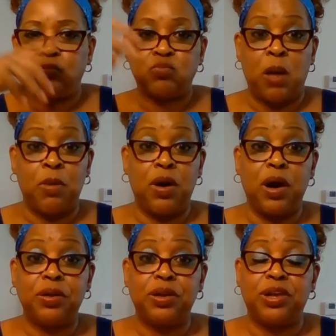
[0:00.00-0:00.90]
I'm gonna
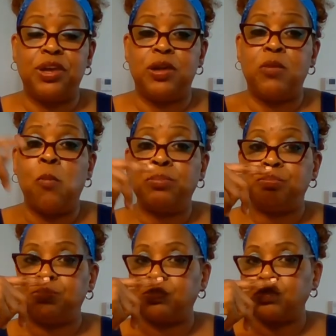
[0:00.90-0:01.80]
order it again,
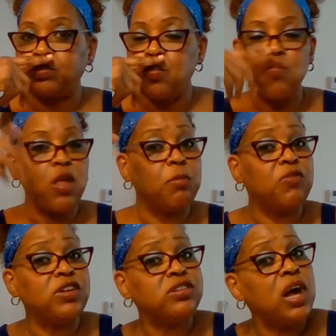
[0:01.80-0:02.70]
but
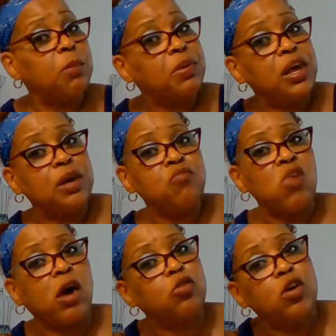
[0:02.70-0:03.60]
for the time being,
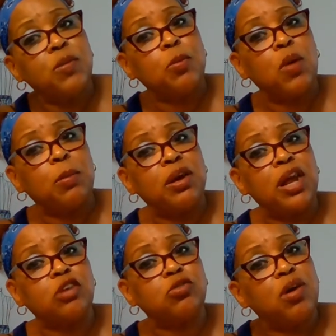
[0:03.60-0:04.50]
I don't know if I'm gonna wear my
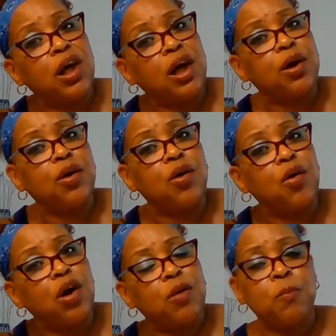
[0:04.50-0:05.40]
natural hair
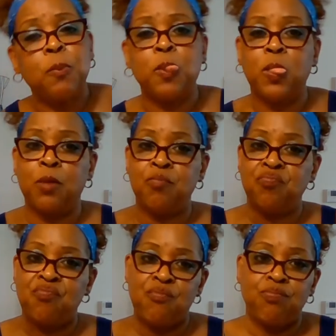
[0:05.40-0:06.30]
or
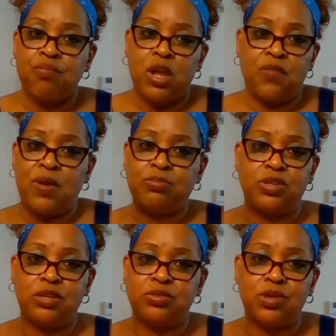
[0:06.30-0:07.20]
if I'm
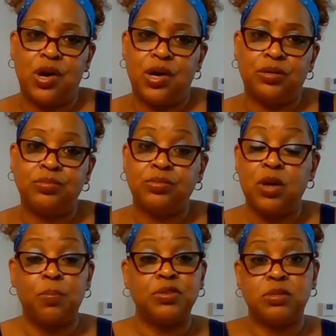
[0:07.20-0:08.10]
just
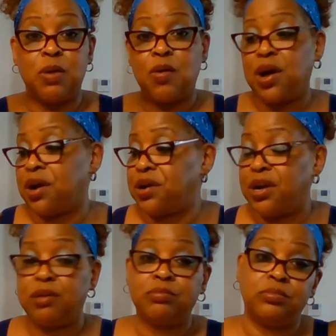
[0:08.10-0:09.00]
gonna put some more hair
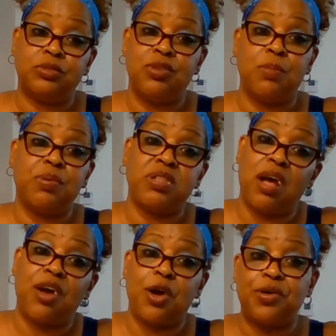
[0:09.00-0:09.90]
in and then put
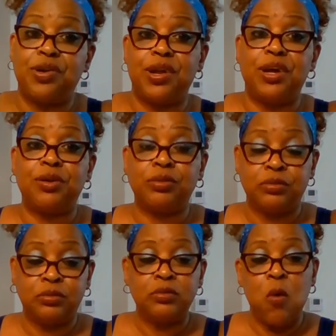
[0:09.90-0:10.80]
that hair in later.
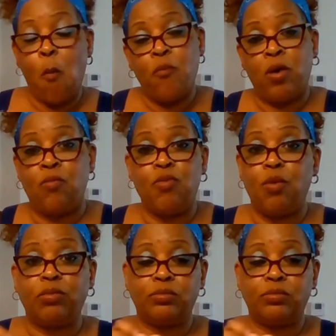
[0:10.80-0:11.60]
I don't know.